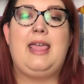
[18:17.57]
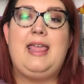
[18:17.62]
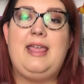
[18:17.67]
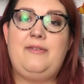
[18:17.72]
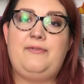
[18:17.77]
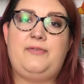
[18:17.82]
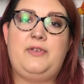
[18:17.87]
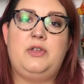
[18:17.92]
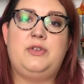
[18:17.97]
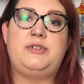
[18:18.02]

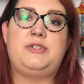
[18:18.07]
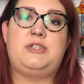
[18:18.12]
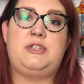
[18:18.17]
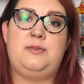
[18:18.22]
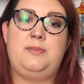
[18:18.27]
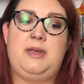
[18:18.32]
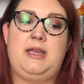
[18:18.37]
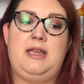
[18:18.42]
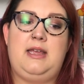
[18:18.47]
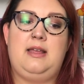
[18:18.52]
It feels
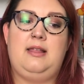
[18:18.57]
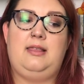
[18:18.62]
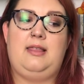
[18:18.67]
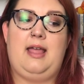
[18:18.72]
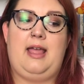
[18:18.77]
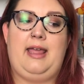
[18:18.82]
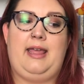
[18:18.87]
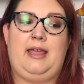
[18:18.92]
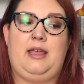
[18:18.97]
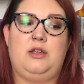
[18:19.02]
to me
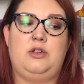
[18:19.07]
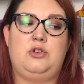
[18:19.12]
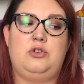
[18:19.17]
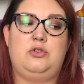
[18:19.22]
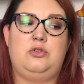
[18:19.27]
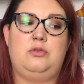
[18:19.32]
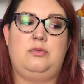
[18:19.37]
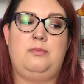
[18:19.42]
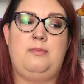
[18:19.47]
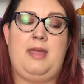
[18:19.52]
like
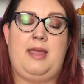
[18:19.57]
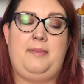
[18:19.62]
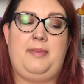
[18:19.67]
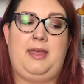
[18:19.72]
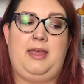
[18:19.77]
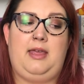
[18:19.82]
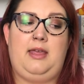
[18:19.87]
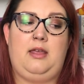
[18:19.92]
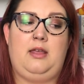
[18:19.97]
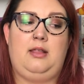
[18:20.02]

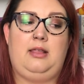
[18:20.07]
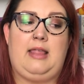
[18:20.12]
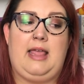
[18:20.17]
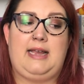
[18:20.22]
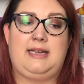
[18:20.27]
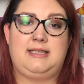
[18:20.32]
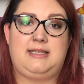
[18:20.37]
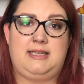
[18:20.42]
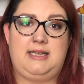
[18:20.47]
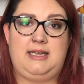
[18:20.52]
maybe
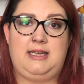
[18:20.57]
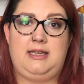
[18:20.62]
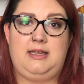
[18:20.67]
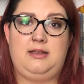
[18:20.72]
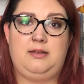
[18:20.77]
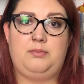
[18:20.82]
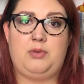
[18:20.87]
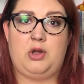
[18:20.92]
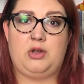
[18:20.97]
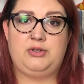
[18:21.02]

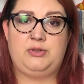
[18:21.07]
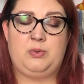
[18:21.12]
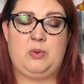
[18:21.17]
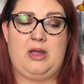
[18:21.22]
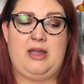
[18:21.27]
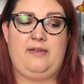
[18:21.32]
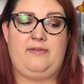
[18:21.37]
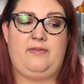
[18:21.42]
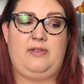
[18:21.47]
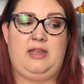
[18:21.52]
Lexi, Paul's
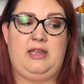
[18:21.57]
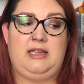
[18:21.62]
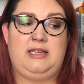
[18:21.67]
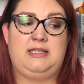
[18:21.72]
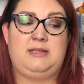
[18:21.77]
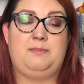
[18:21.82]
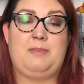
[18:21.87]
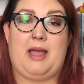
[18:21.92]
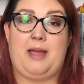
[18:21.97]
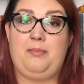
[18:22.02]
wife,
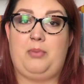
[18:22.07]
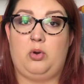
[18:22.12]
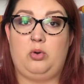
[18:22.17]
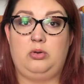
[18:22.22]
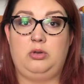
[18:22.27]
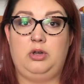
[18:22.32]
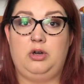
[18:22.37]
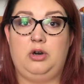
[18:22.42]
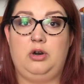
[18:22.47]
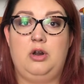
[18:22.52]
is
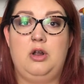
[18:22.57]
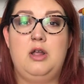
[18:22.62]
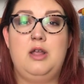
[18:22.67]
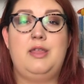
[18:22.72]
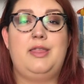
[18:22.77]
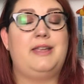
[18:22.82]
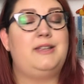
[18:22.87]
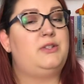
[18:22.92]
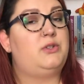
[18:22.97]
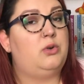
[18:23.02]
bipolar.
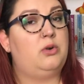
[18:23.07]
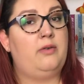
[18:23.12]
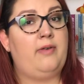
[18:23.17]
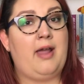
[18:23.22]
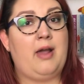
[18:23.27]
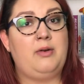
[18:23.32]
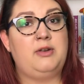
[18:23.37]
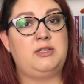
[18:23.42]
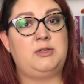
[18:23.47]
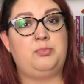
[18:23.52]
That's sort of
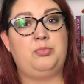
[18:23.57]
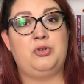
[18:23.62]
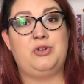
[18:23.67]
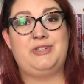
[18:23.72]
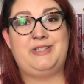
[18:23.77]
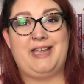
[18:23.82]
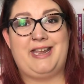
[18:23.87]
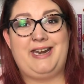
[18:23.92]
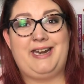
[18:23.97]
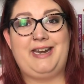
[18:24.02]
how it's
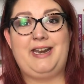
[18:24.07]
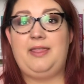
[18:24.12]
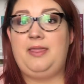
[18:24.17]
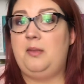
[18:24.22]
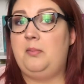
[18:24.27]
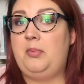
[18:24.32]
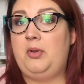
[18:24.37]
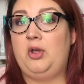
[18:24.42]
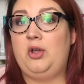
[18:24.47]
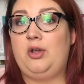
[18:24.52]
presented in
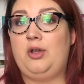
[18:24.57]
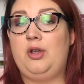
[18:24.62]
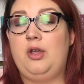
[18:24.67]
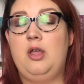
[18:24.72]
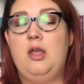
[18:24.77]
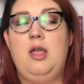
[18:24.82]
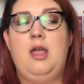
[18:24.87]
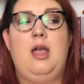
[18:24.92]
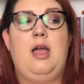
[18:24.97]
the book.